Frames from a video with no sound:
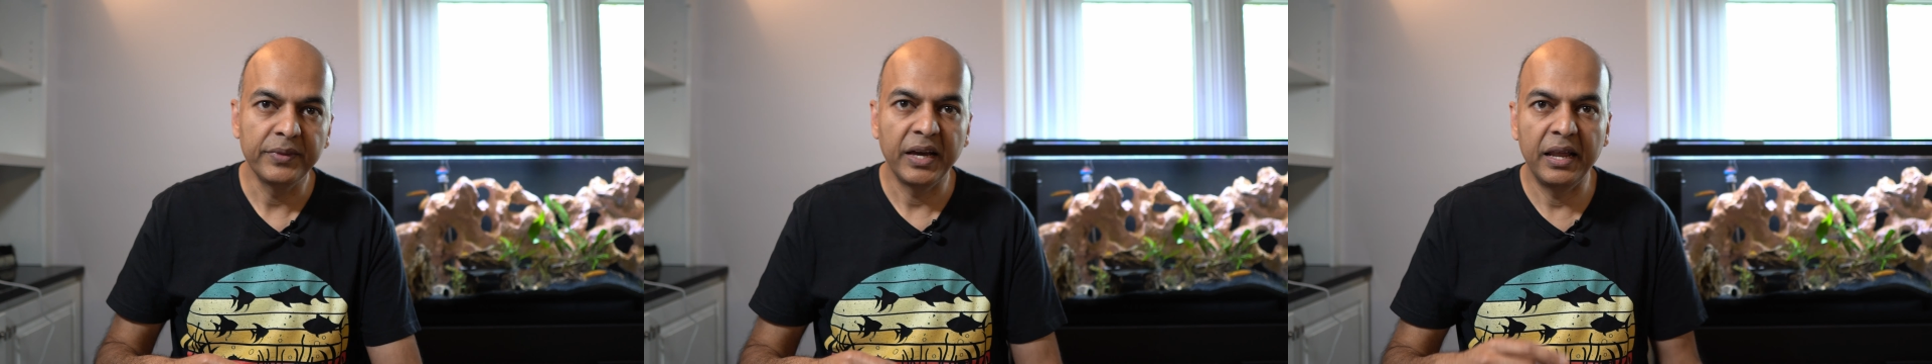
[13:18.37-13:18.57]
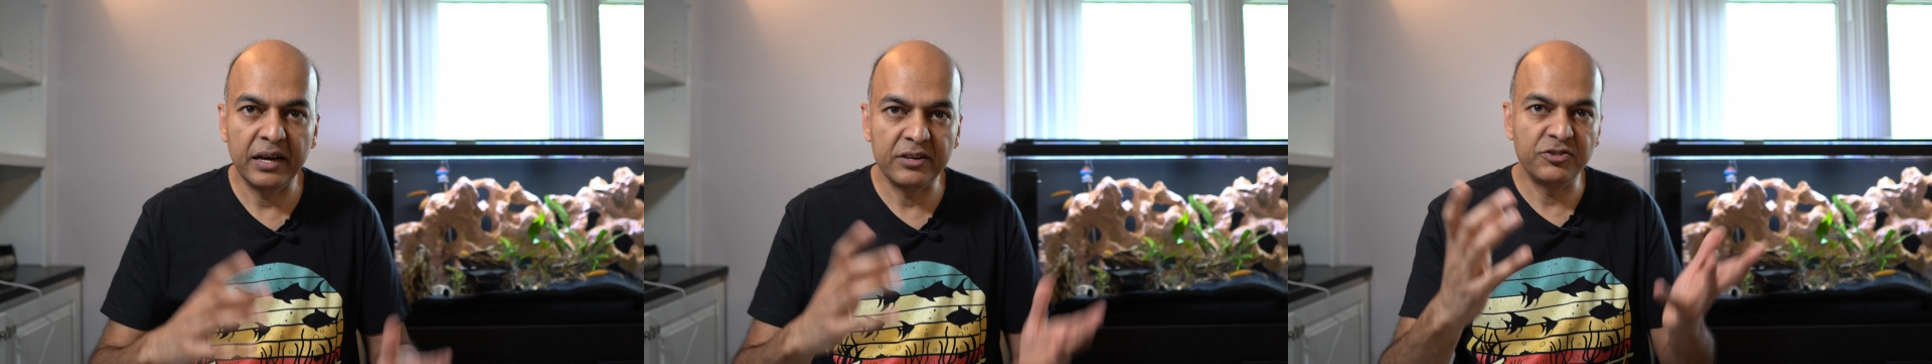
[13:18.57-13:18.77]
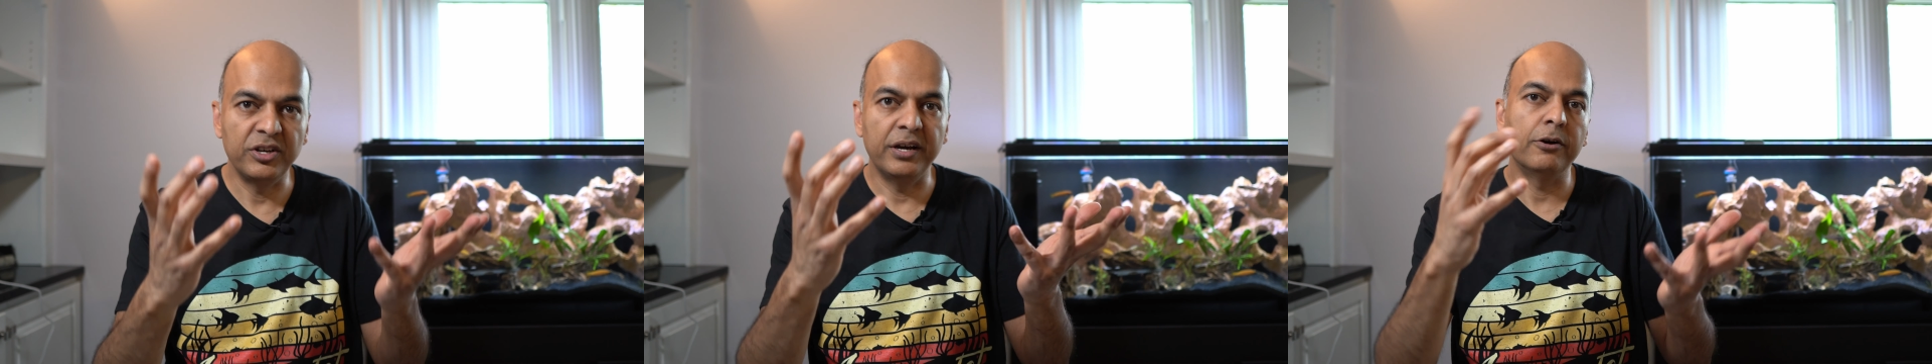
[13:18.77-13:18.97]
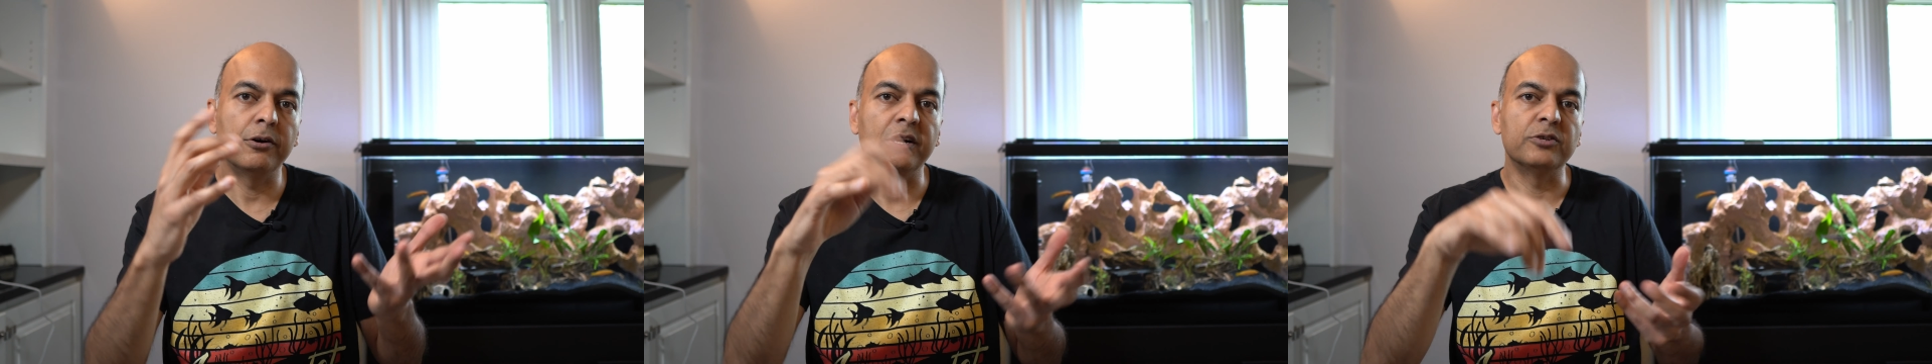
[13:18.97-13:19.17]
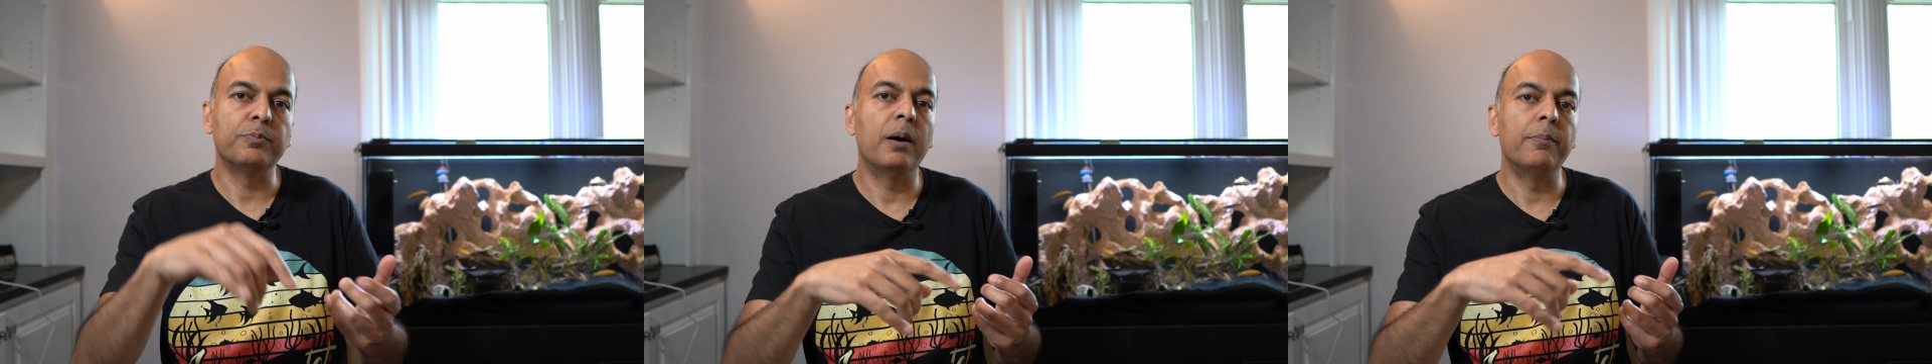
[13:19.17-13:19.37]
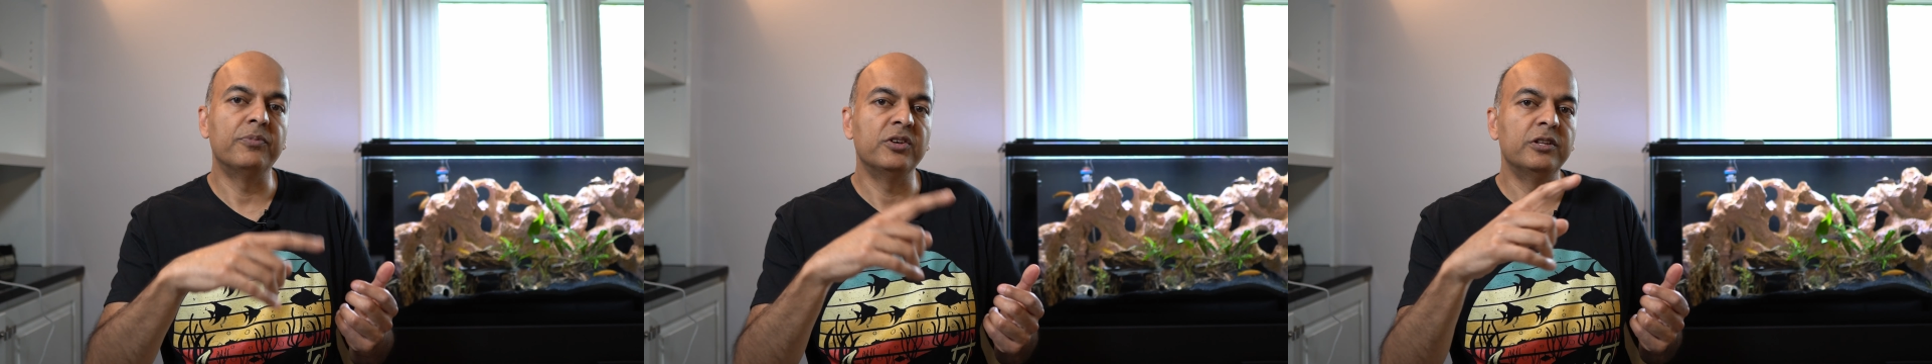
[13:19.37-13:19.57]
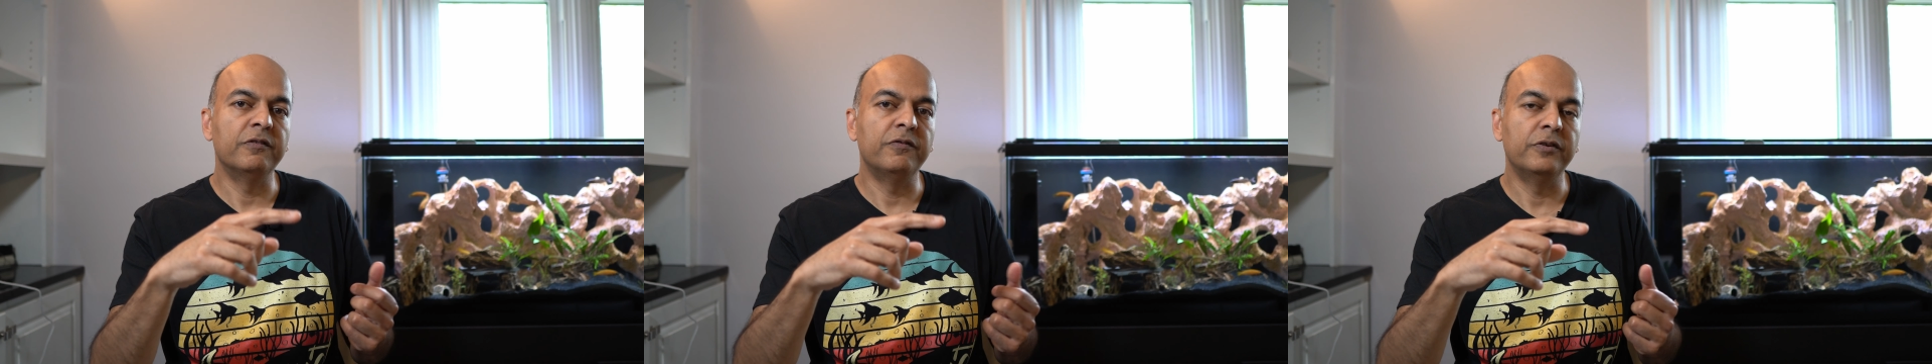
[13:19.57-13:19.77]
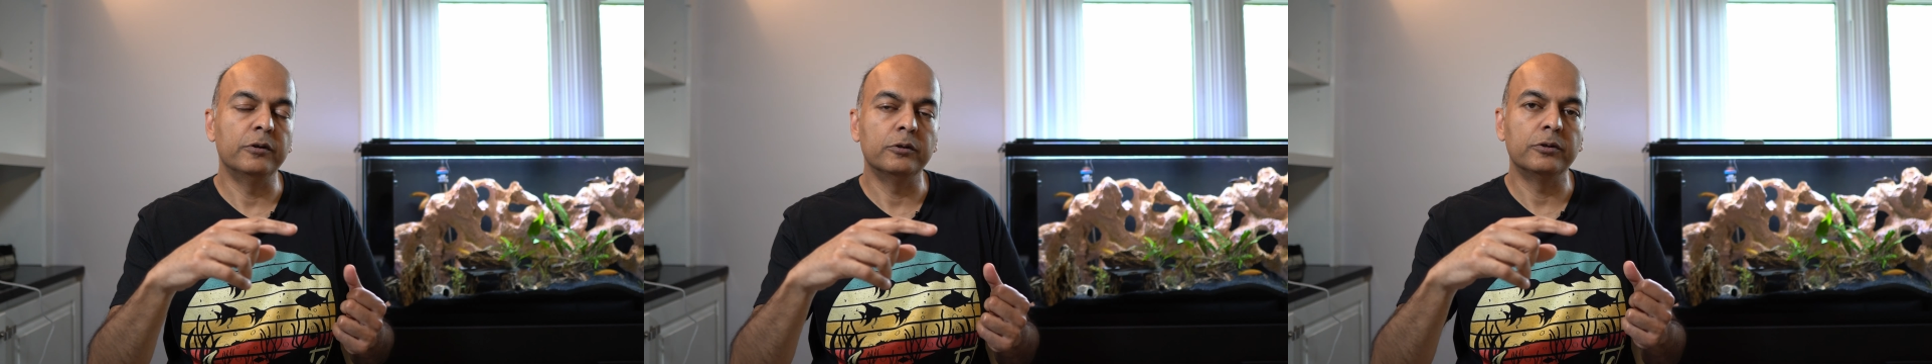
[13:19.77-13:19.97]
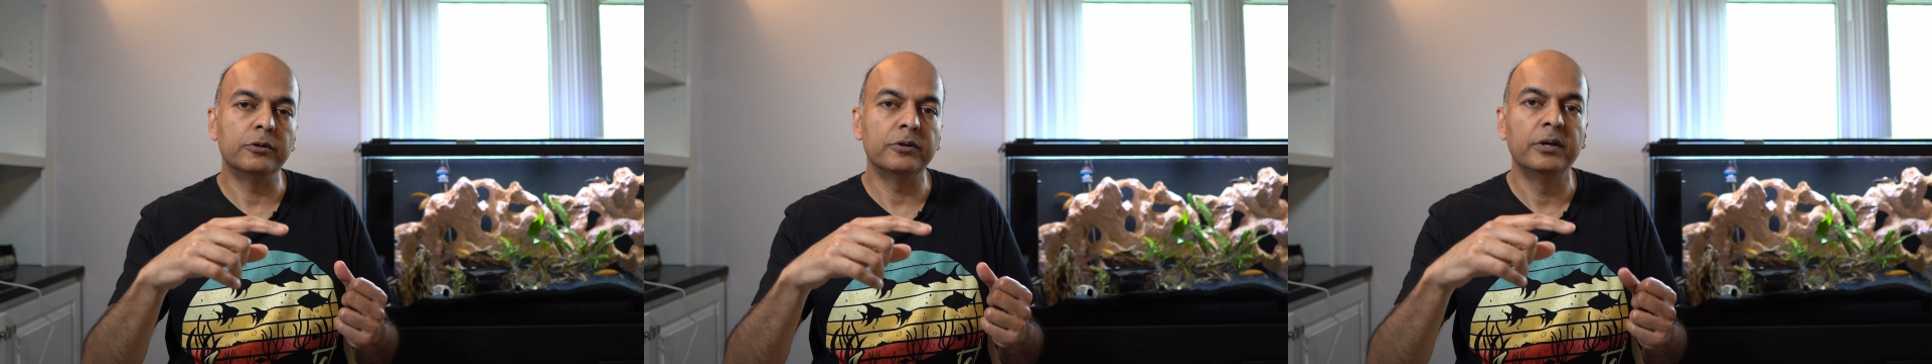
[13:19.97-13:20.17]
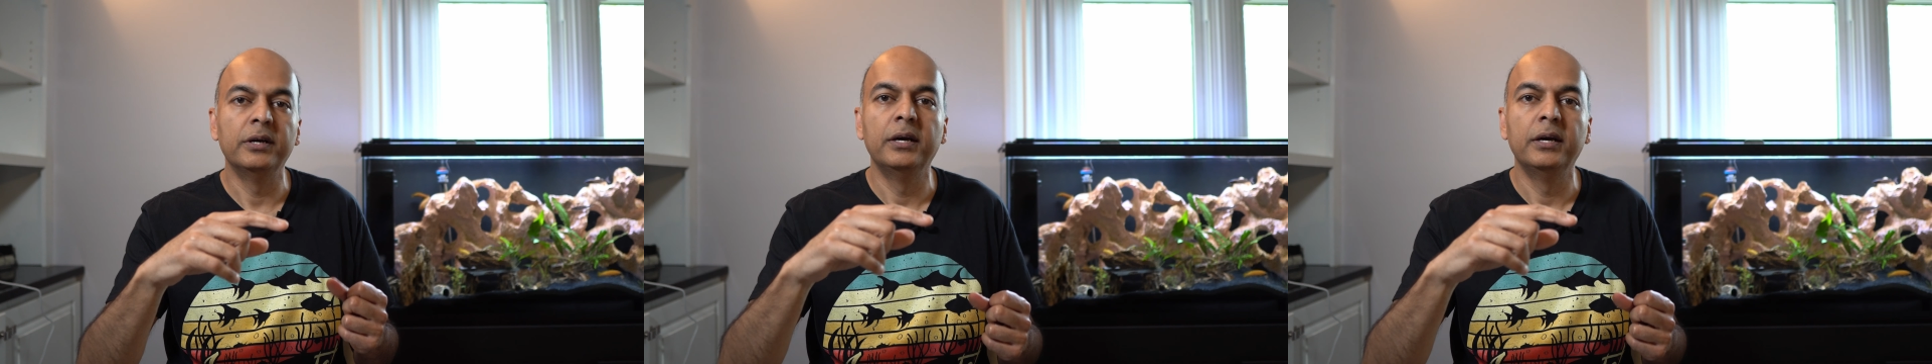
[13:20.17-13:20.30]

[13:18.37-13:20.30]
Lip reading: And as the air gets pumped into the filter,